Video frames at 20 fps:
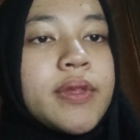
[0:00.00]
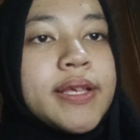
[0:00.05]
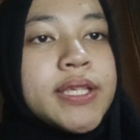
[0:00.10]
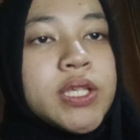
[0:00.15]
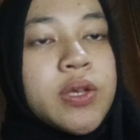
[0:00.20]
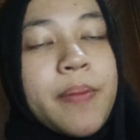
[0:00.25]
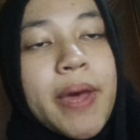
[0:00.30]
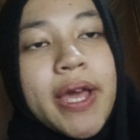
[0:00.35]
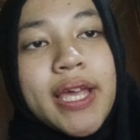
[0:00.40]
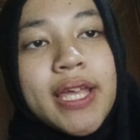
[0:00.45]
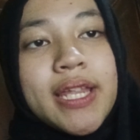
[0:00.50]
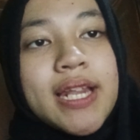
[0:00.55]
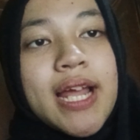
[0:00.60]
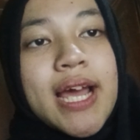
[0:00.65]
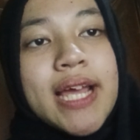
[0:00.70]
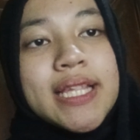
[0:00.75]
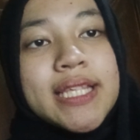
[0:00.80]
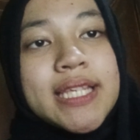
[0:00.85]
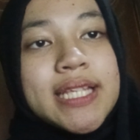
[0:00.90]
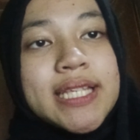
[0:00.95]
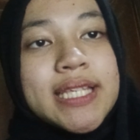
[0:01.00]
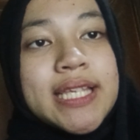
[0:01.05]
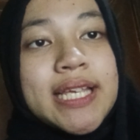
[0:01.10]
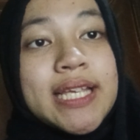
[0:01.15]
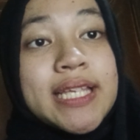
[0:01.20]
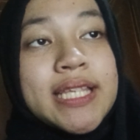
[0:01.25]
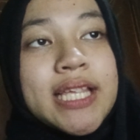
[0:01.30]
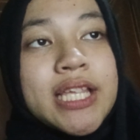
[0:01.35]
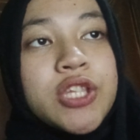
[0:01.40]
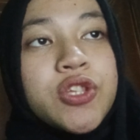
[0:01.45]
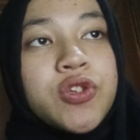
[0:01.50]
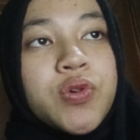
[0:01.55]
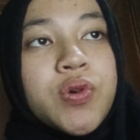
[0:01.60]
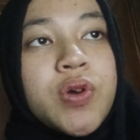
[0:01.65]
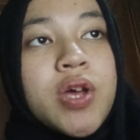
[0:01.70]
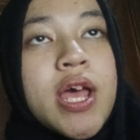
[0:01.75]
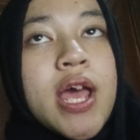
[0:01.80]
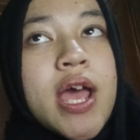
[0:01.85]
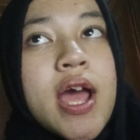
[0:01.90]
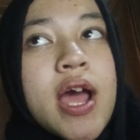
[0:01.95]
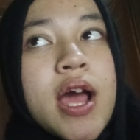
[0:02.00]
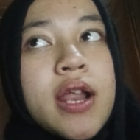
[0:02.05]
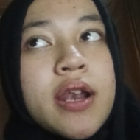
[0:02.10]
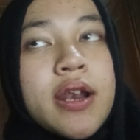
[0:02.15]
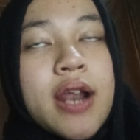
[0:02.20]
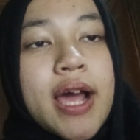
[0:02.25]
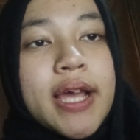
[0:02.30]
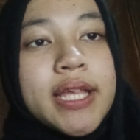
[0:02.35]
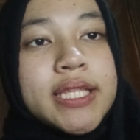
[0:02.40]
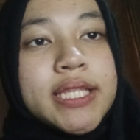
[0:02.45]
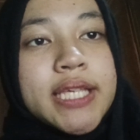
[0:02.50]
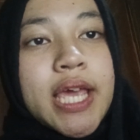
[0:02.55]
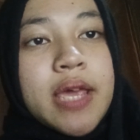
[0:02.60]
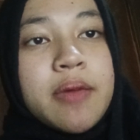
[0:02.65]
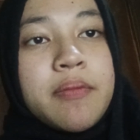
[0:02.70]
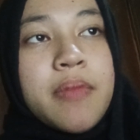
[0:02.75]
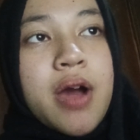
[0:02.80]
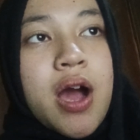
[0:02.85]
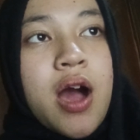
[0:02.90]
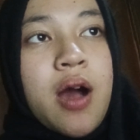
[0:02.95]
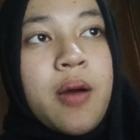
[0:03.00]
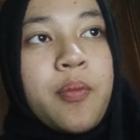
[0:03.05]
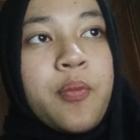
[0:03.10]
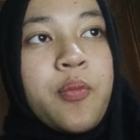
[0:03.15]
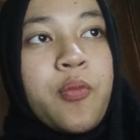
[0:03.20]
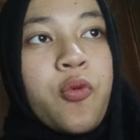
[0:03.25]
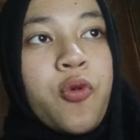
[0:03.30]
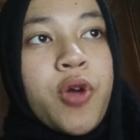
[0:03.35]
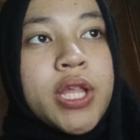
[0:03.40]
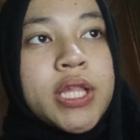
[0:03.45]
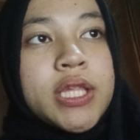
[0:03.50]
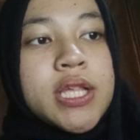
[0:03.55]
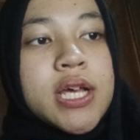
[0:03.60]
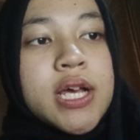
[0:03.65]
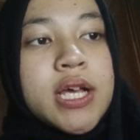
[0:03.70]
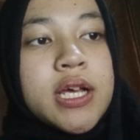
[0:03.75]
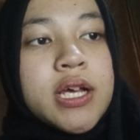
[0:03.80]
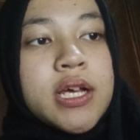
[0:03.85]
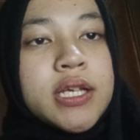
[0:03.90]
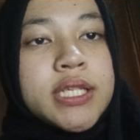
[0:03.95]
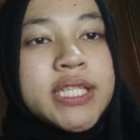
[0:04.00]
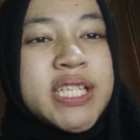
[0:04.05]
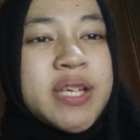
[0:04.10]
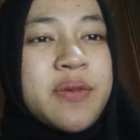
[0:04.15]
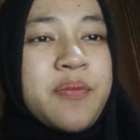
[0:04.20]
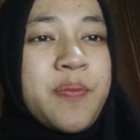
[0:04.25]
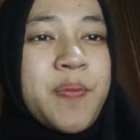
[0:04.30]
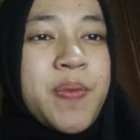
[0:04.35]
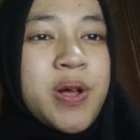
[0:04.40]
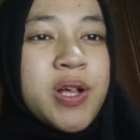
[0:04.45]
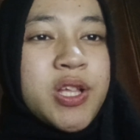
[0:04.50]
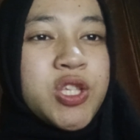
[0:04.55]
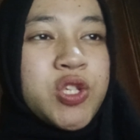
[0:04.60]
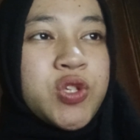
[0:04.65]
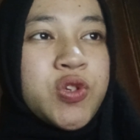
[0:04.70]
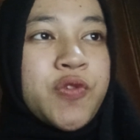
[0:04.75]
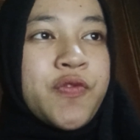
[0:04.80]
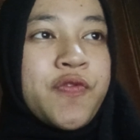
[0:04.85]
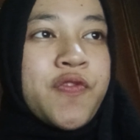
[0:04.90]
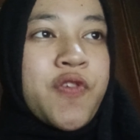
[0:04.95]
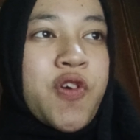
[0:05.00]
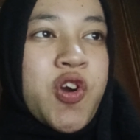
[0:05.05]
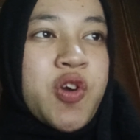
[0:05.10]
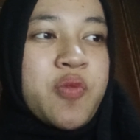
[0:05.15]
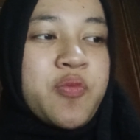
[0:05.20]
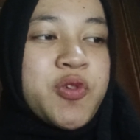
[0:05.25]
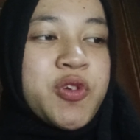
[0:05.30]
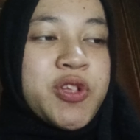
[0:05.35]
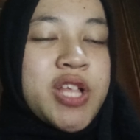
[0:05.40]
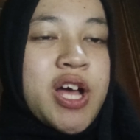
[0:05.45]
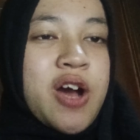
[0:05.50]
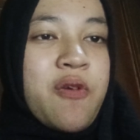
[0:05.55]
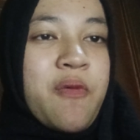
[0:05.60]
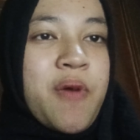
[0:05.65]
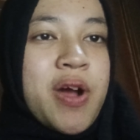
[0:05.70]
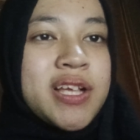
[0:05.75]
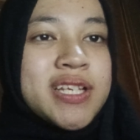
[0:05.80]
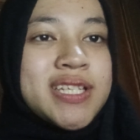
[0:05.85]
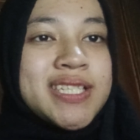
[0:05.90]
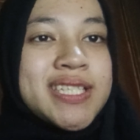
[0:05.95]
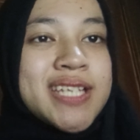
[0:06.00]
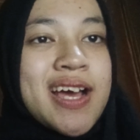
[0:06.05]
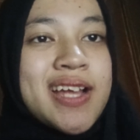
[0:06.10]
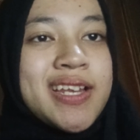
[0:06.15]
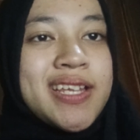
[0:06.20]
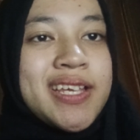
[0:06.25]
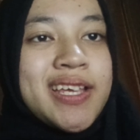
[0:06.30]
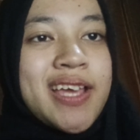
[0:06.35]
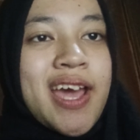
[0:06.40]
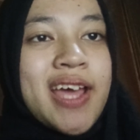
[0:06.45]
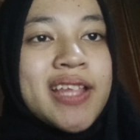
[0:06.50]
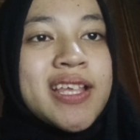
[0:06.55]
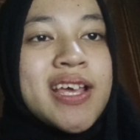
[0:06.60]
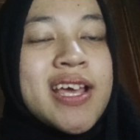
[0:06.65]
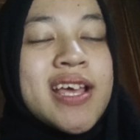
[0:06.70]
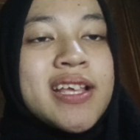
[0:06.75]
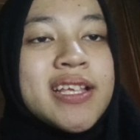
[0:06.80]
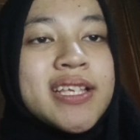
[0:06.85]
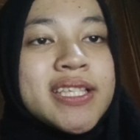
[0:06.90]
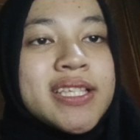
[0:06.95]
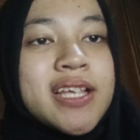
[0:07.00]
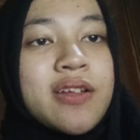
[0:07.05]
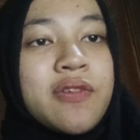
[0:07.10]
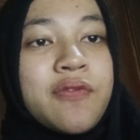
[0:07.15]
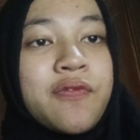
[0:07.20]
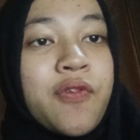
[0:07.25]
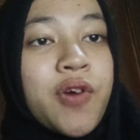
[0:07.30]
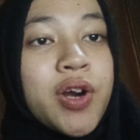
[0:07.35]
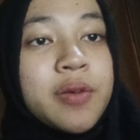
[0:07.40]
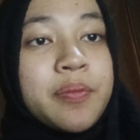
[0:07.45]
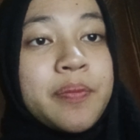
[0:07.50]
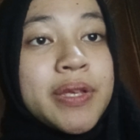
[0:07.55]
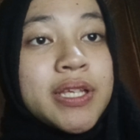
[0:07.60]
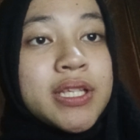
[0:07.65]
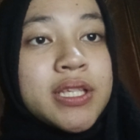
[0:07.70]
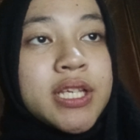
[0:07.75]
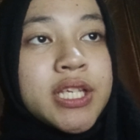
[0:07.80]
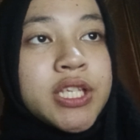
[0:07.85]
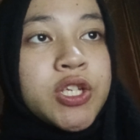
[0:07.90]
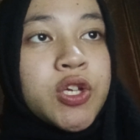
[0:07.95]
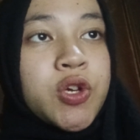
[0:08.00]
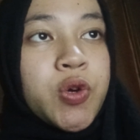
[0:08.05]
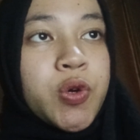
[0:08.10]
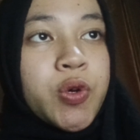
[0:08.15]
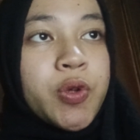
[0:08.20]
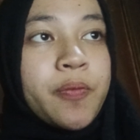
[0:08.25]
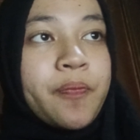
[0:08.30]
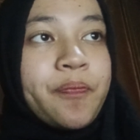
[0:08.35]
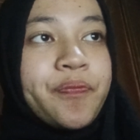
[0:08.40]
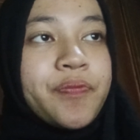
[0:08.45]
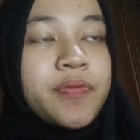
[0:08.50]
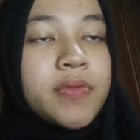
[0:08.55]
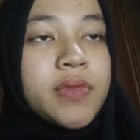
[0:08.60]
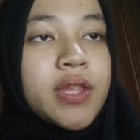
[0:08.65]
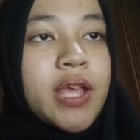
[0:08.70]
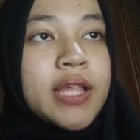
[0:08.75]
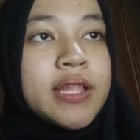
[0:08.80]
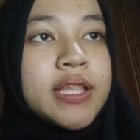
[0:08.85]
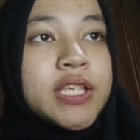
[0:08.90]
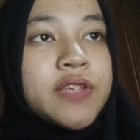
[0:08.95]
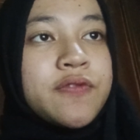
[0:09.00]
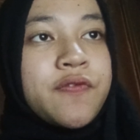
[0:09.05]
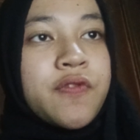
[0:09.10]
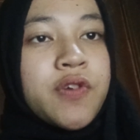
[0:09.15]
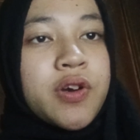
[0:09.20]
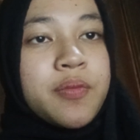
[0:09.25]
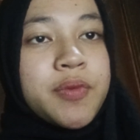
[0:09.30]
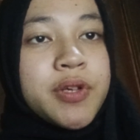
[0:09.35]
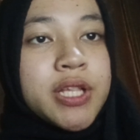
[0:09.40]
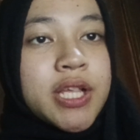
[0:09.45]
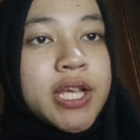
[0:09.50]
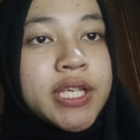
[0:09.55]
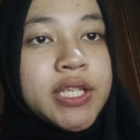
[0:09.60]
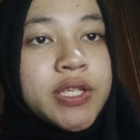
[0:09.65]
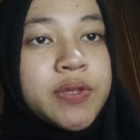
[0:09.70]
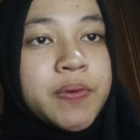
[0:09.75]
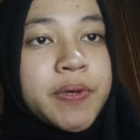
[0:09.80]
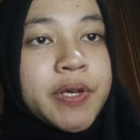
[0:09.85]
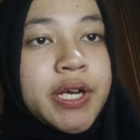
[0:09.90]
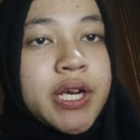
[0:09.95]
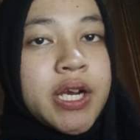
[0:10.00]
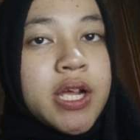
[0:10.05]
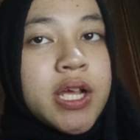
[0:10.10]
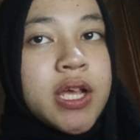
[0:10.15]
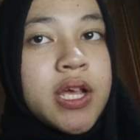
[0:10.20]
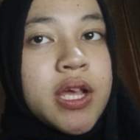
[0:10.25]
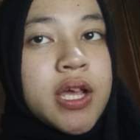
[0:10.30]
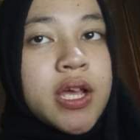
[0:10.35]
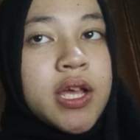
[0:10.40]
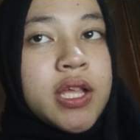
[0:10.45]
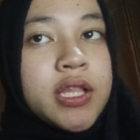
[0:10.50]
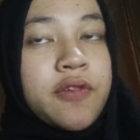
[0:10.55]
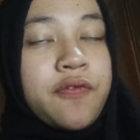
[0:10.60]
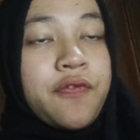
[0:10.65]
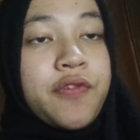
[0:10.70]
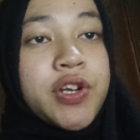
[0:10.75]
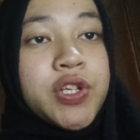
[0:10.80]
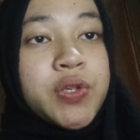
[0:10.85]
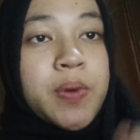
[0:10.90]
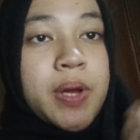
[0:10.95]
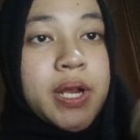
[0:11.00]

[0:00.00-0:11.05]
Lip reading: So back in 1962, Knight came up with a simple two formula while studying at Stanford Business School. And these formulas were: the first